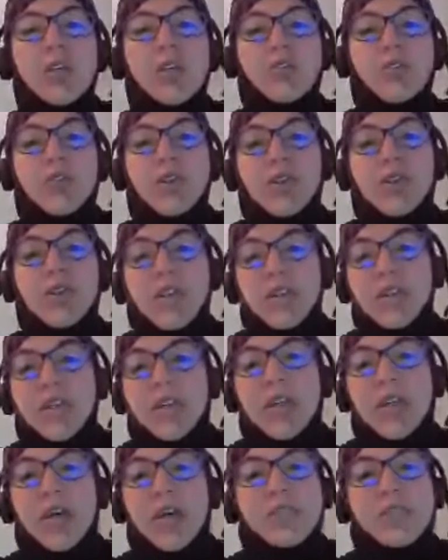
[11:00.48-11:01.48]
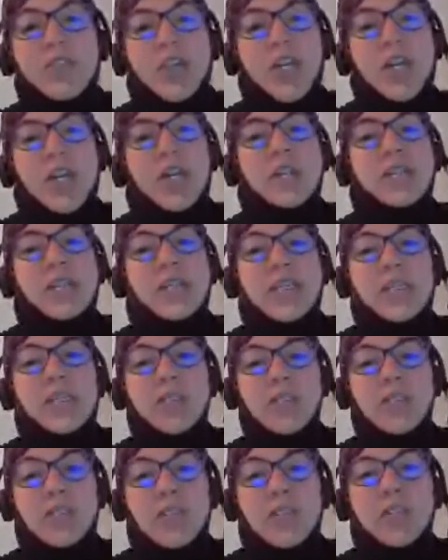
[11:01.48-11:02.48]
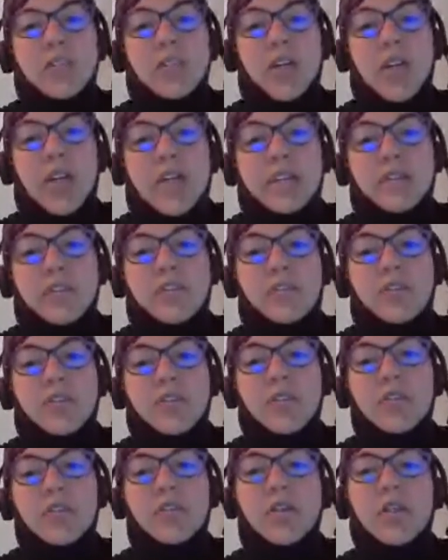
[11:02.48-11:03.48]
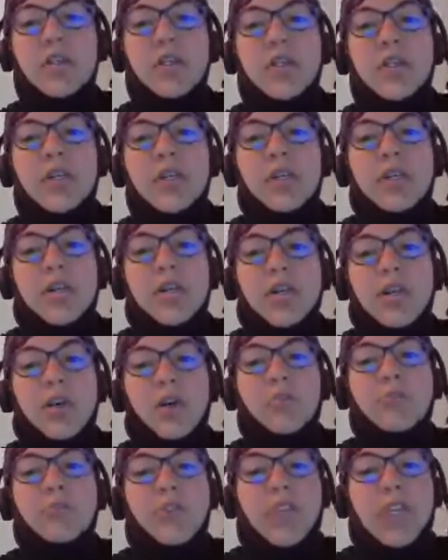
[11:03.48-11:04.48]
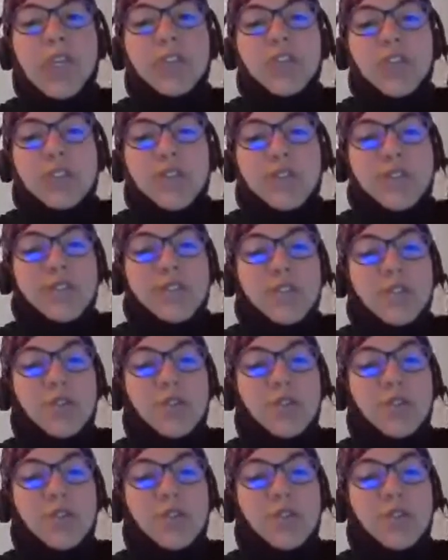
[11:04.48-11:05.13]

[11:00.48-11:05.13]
for intra and inter-cluster communications.